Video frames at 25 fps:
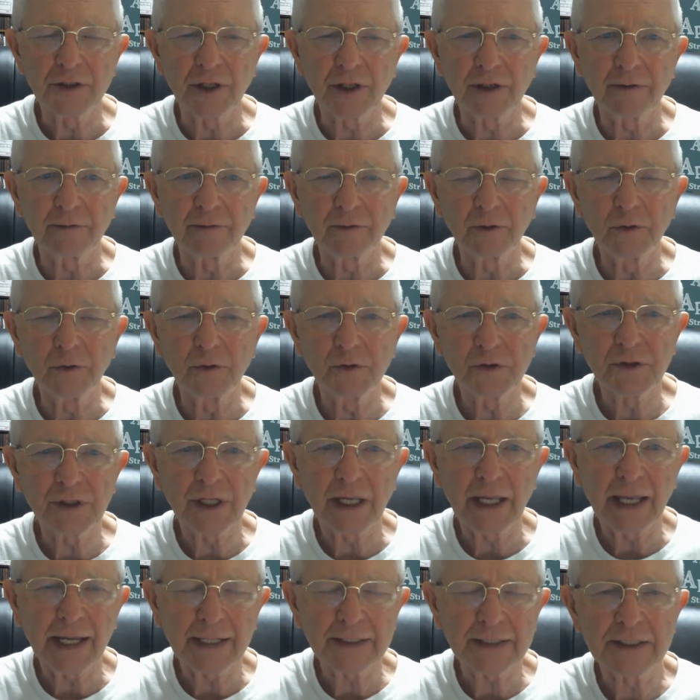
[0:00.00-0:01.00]
that if you lose
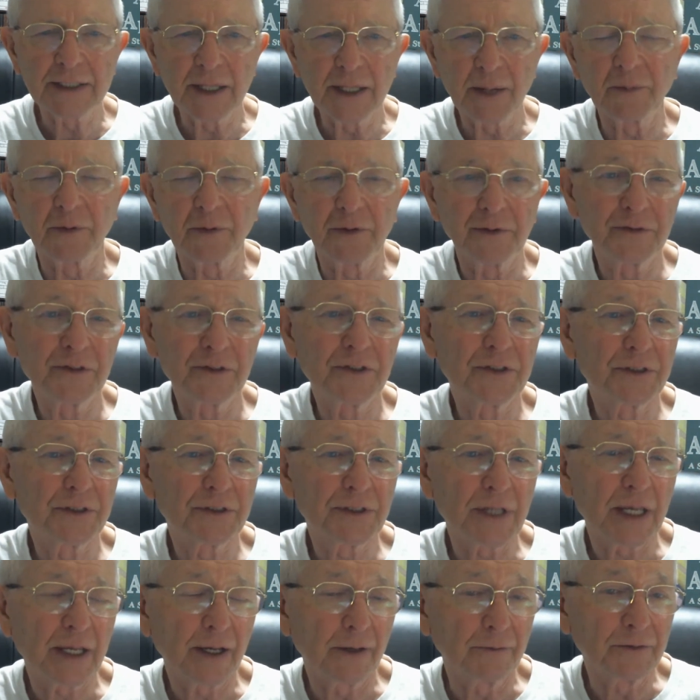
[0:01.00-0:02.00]
X number of
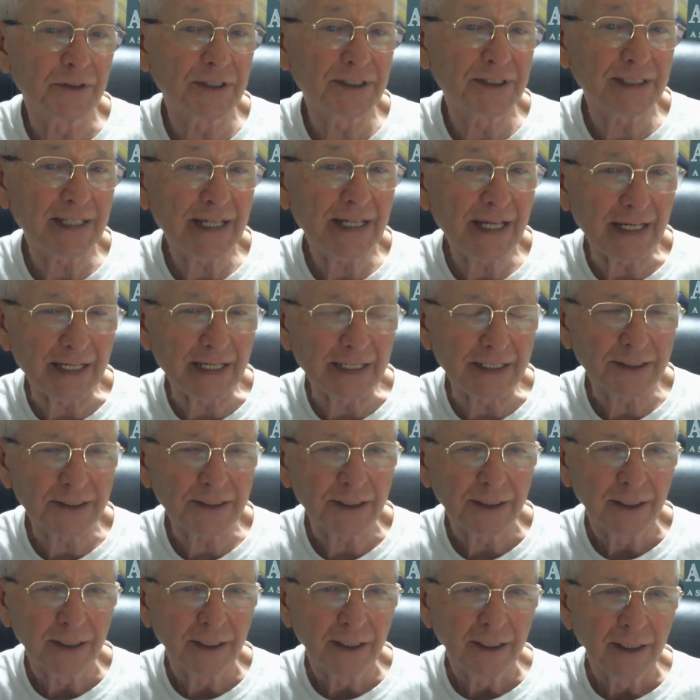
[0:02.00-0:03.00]

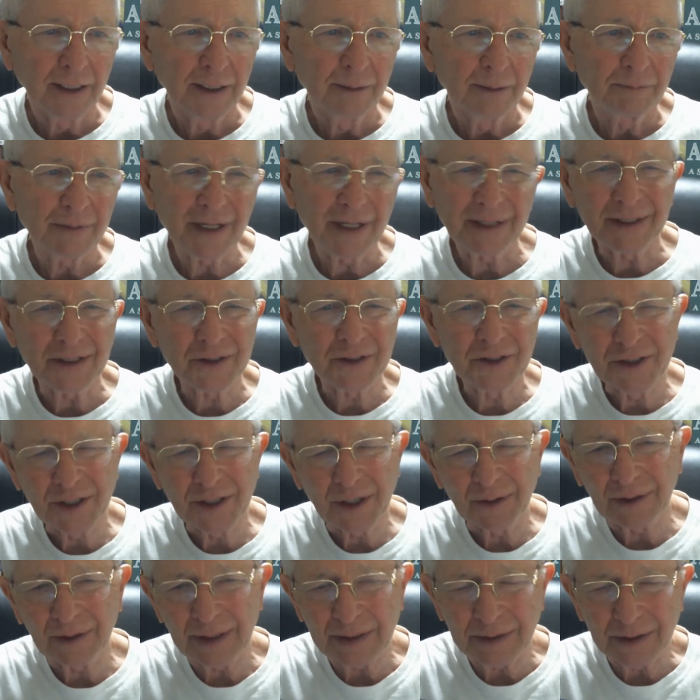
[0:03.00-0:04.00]
C's, not
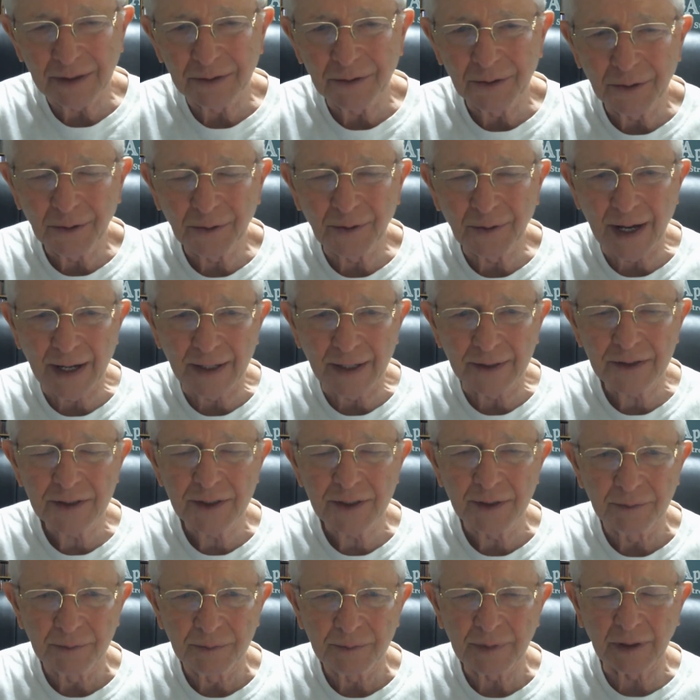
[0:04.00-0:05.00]
necessarily the
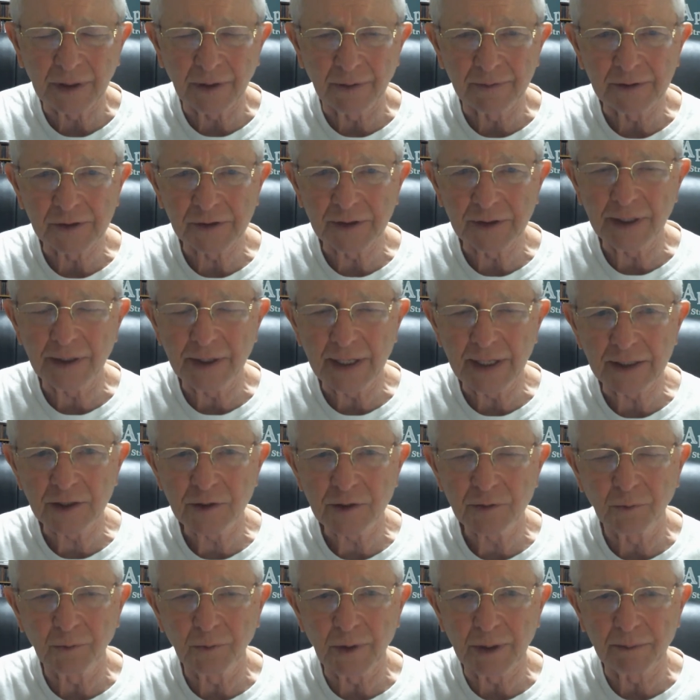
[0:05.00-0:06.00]
neurons, but obviously
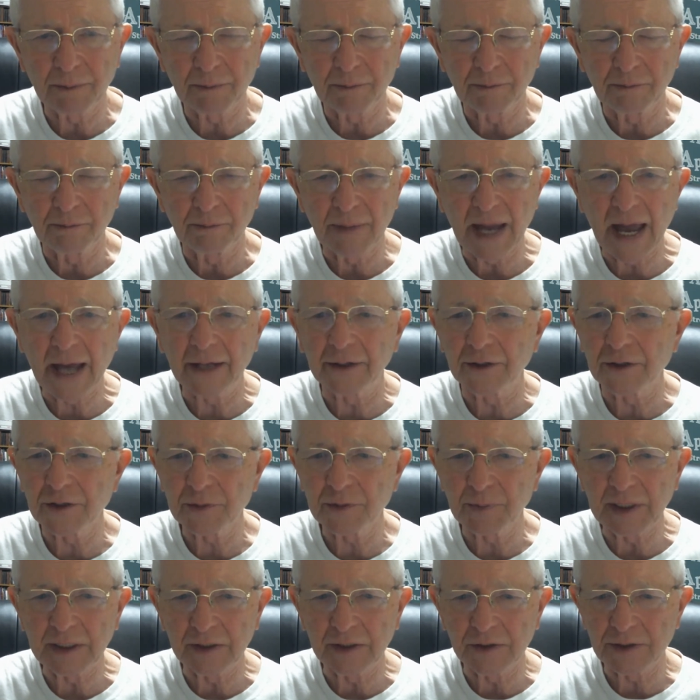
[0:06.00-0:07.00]
that's what matters,
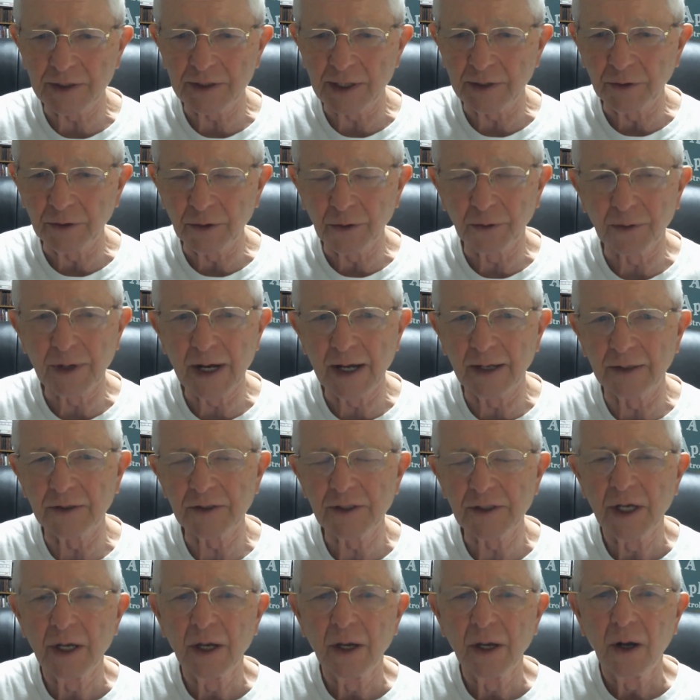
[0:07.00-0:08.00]
because the
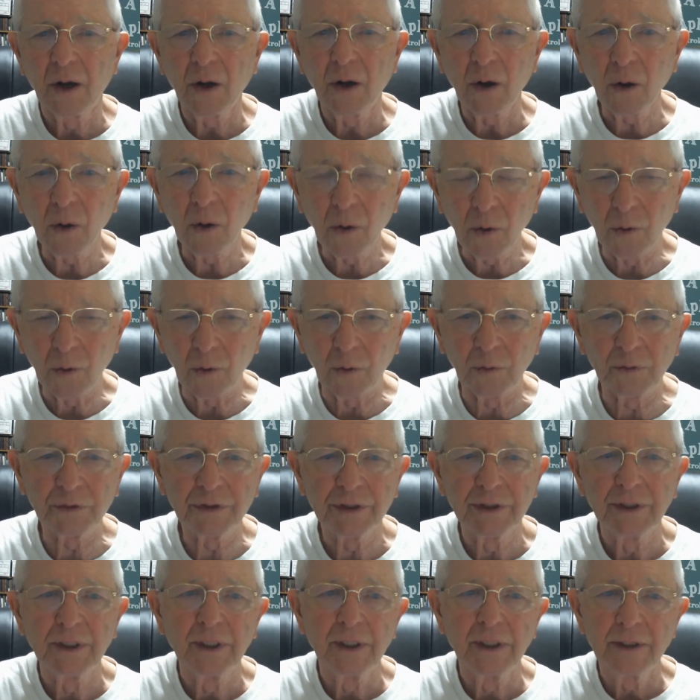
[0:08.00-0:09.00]
neurons
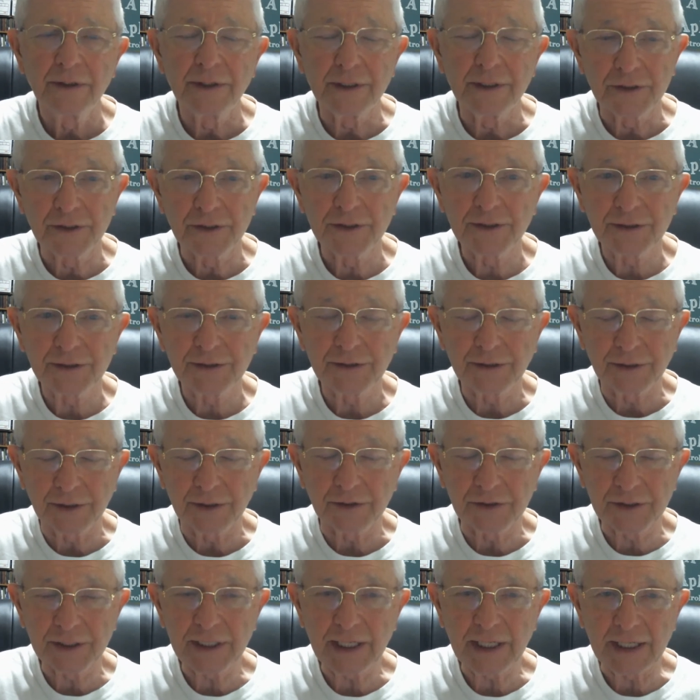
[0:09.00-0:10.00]
hold the
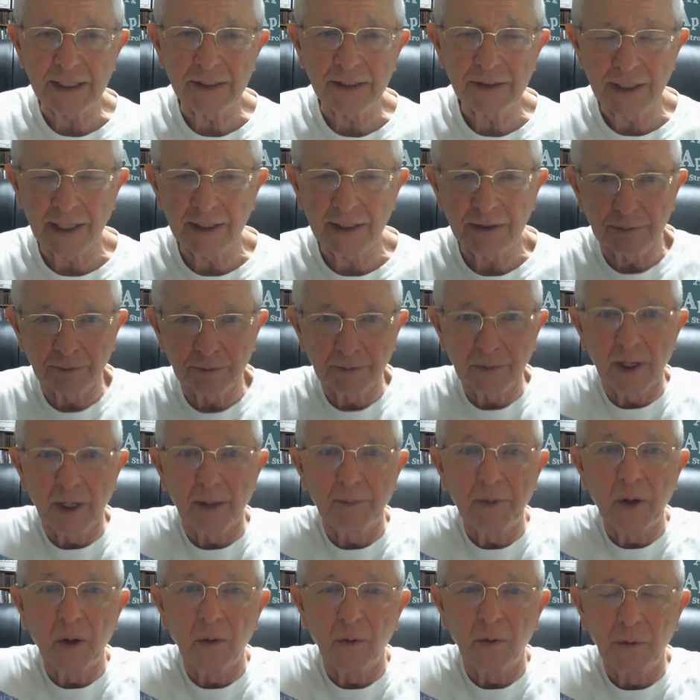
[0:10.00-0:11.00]
C's, they
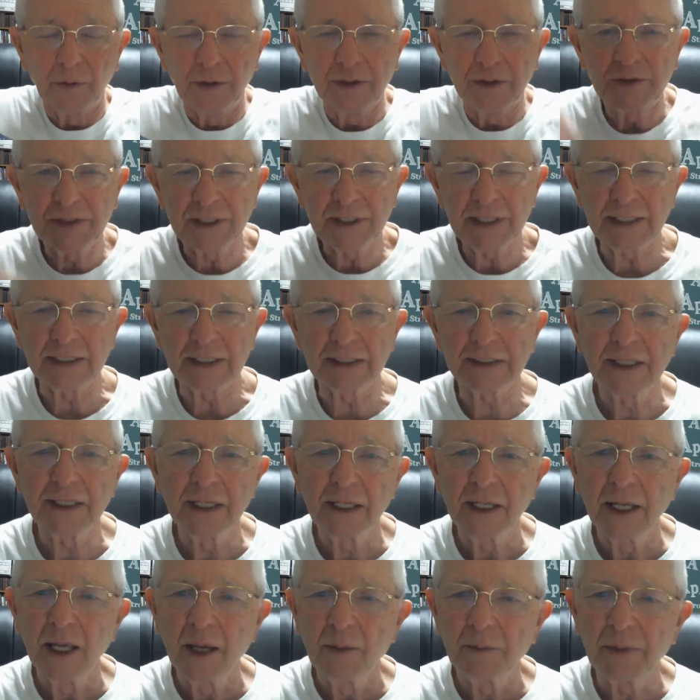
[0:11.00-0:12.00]
uphold the C's.
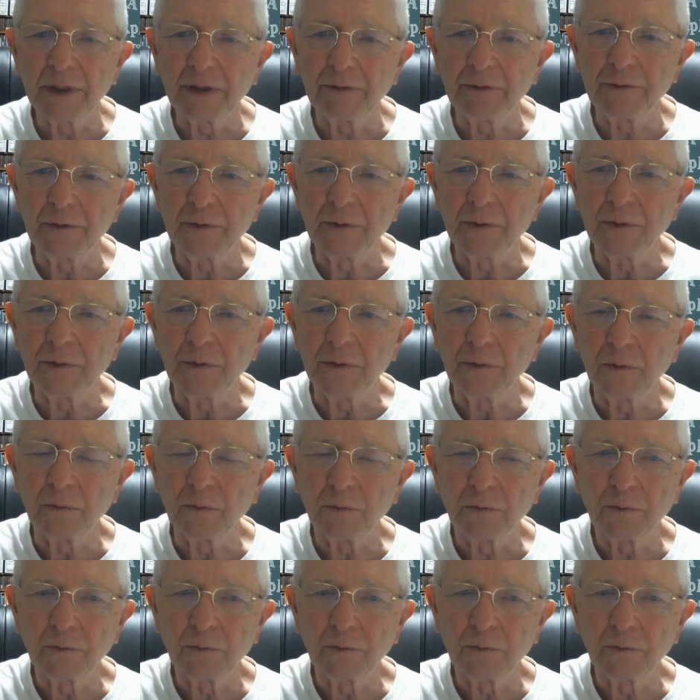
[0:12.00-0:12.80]
But if you